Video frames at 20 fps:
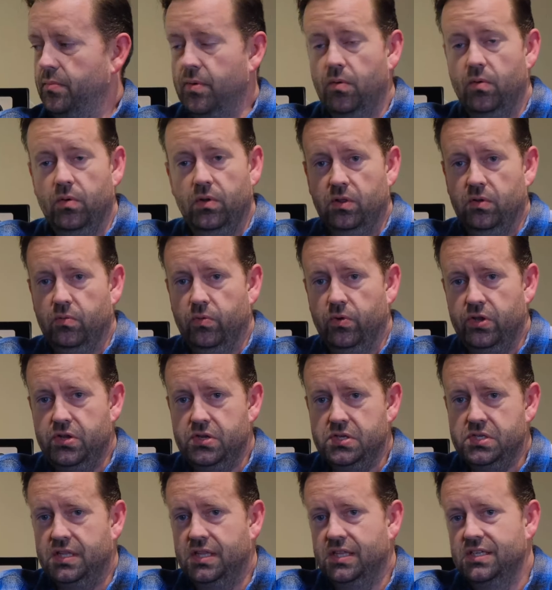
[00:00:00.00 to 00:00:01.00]
But we're
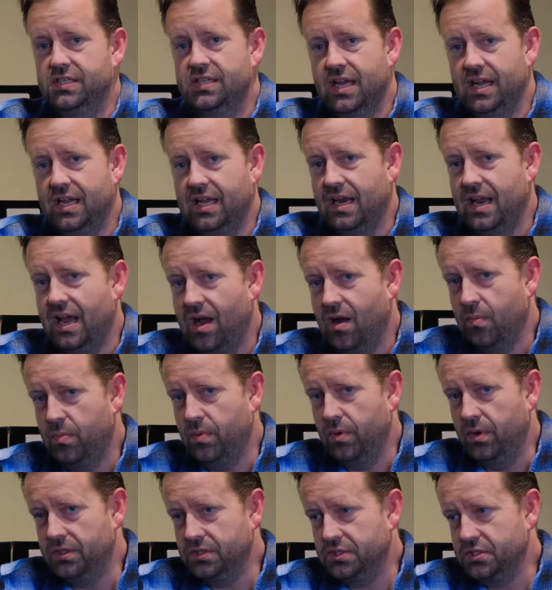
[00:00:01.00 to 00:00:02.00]
using the second
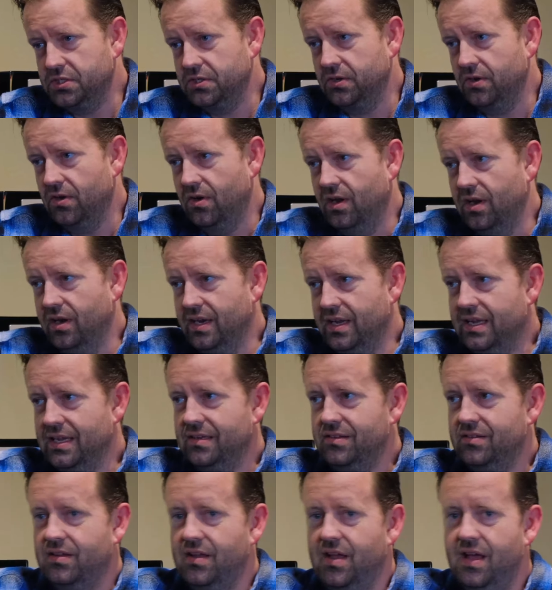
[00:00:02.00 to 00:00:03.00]
outputs on
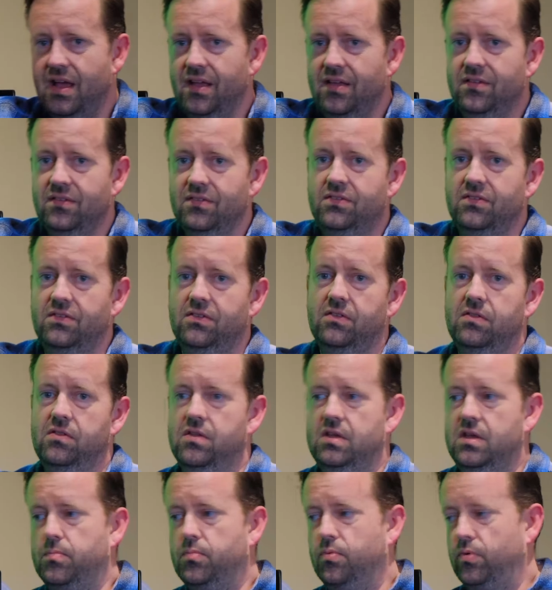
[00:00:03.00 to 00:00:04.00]
it as
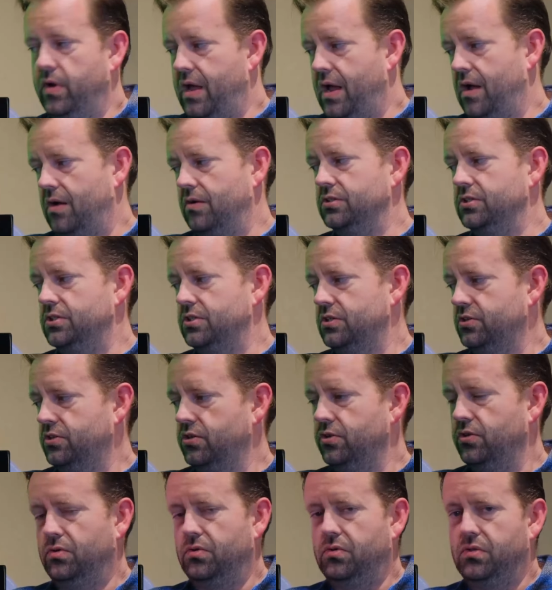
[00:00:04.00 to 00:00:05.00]
the pre-outs
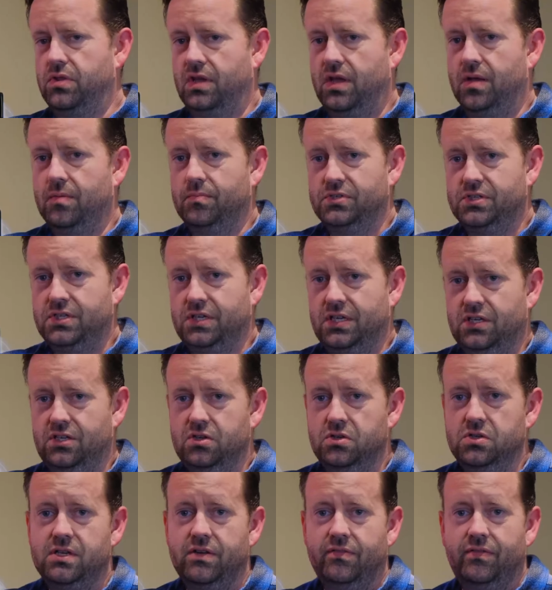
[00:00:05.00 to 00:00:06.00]
to the
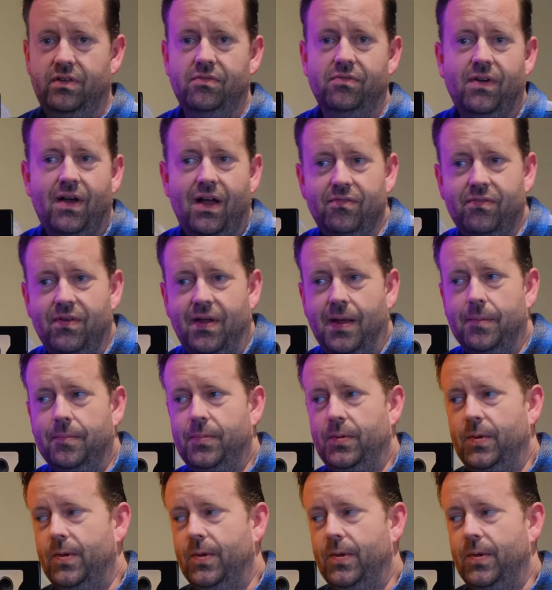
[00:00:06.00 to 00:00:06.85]
MC275 amp.